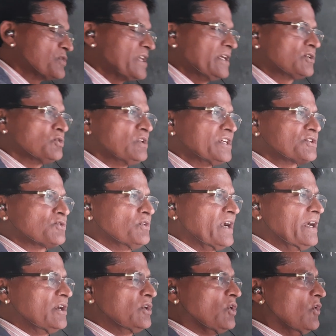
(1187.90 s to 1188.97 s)
to say to the
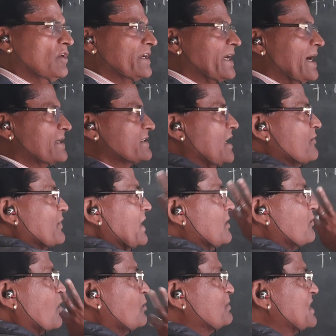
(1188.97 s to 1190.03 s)
student, don't get afraid
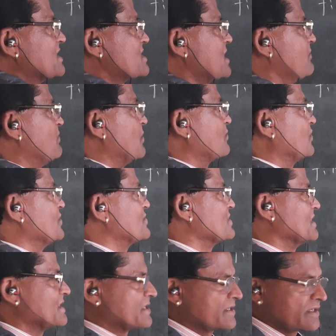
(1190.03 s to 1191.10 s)
from such type of
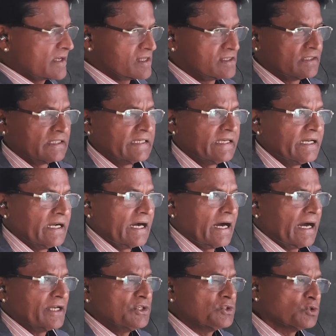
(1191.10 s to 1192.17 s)
questions.
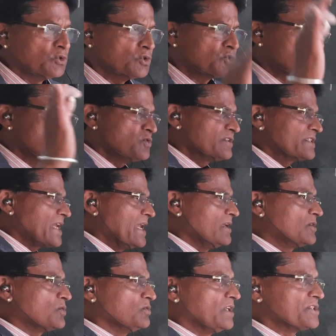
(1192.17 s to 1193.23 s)
I used to tell
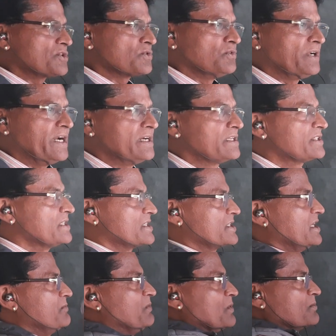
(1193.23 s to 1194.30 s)
to the students such
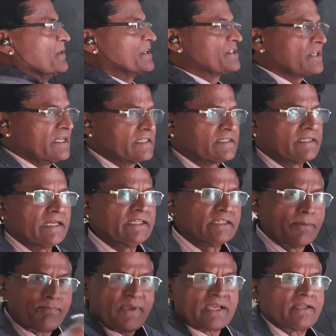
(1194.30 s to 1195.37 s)
type of questions in
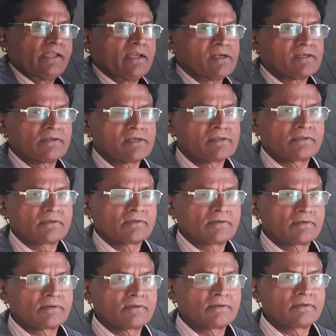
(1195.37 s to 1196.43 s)
the beginning,
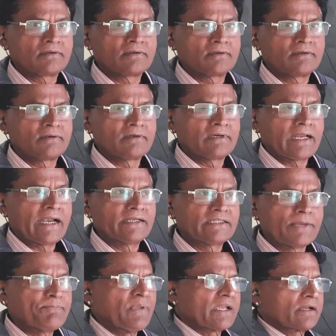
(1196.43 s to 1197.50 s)
and
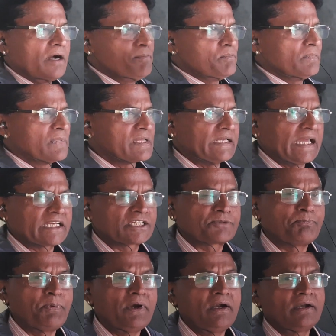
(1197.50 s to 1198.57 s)
they become
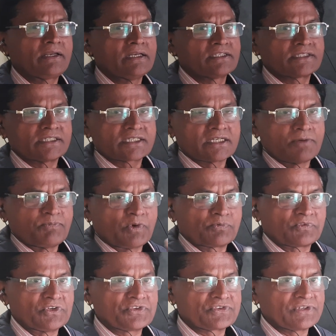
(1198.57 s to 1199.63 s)
expert in such type
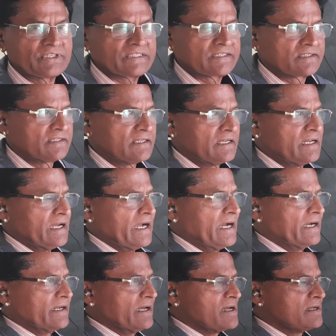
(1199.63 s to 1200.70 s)
of questions,
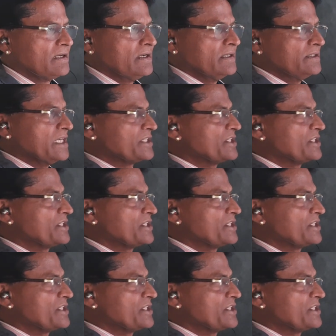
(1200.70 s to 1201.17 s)
and they